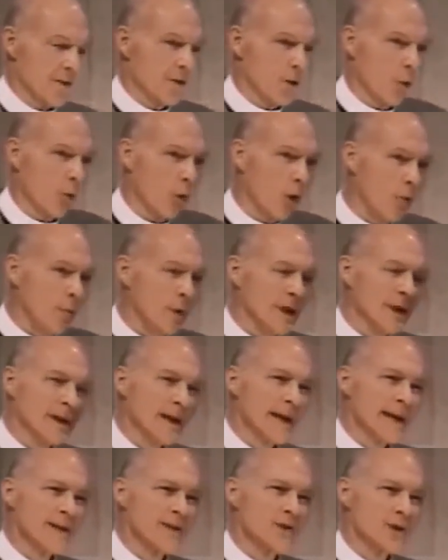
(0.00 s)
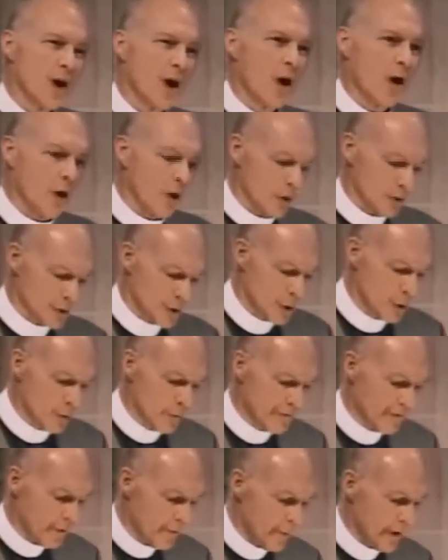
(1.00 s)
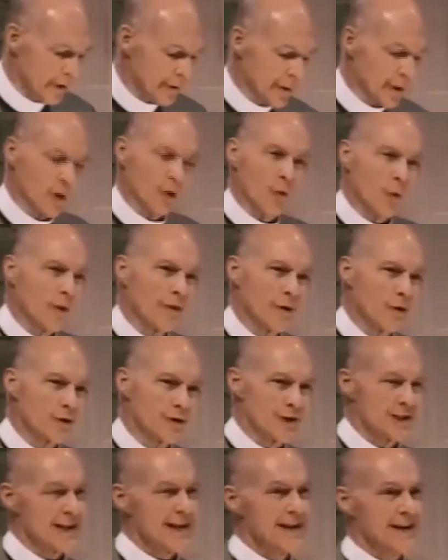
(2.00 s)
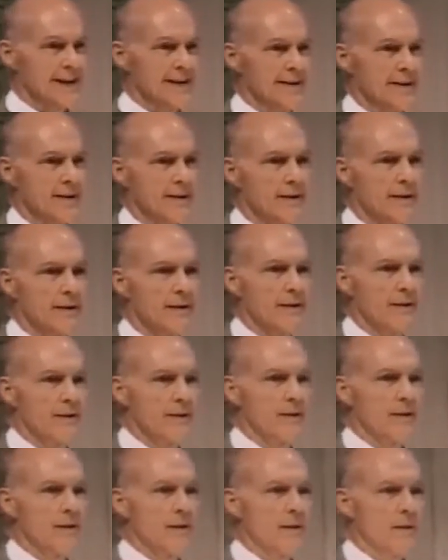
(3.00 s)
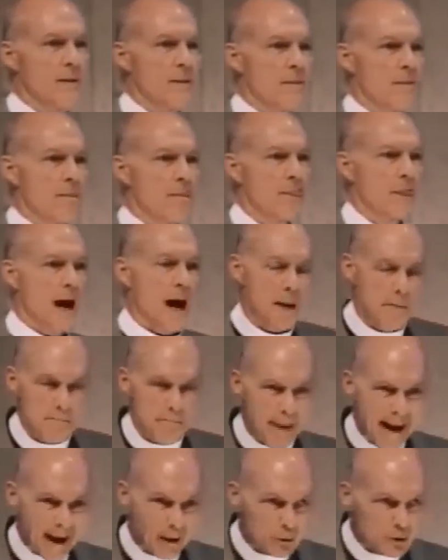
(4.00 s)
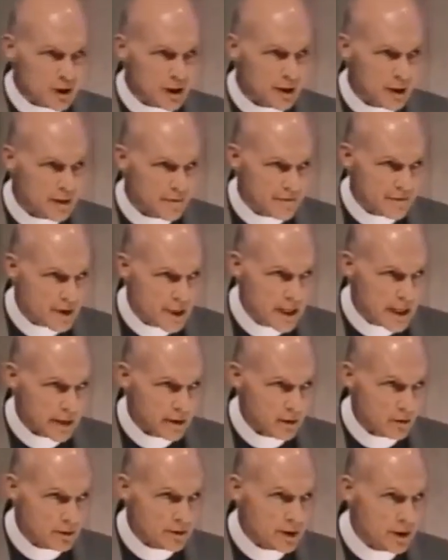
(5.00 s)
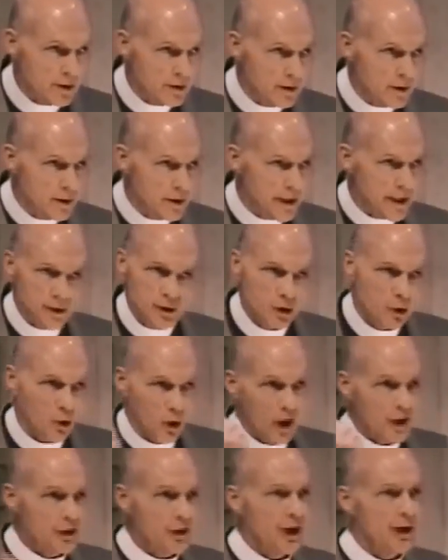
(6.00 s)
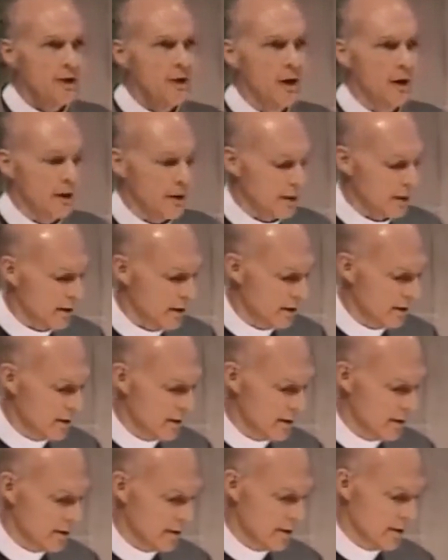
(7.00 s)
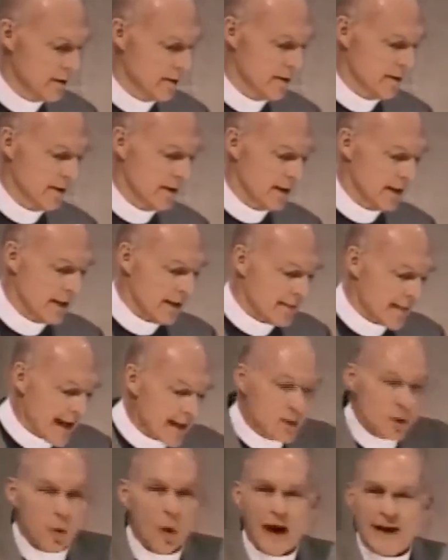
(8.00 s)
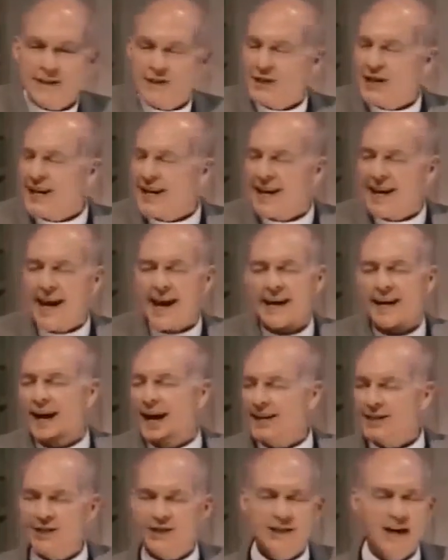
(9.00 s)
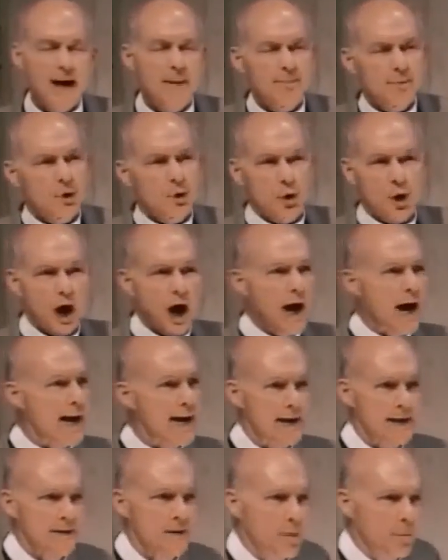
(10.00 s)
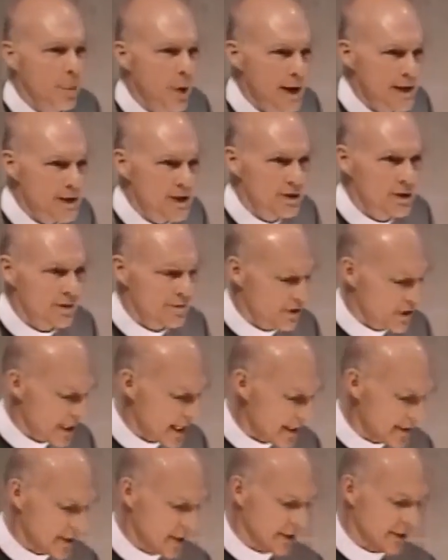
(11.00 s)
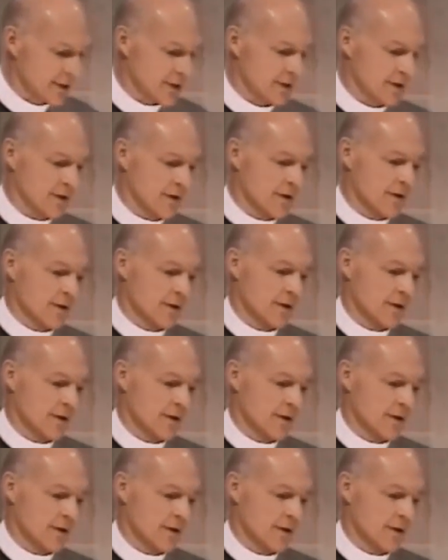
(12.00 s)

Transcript: The woman is all too familiar with her sin. A mountain of guilt is crushing her. That's why she cannot stop crying in the presence of Jesus.